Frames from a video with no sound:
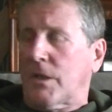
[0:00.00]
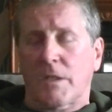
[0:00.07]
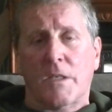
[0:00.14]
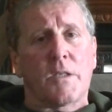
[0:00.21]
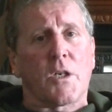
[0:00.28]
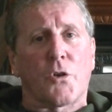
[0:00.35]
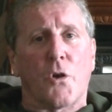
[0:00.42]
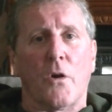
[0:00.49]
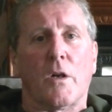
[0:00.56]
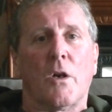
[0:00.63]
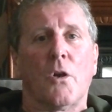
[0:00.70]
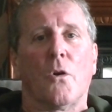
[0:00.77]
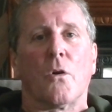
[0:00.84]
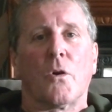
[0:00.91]
Is the
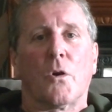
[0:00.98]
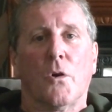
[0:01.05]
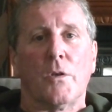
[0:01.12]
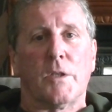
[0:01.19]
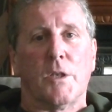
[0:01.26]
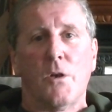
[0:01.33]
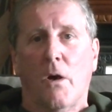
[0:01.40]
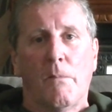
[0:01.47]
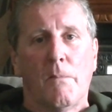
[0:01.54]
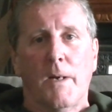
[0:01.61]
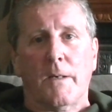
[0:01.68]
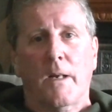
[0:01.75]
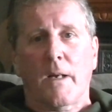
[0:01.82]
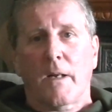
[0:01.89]
Chronicle looking good? They're not, man.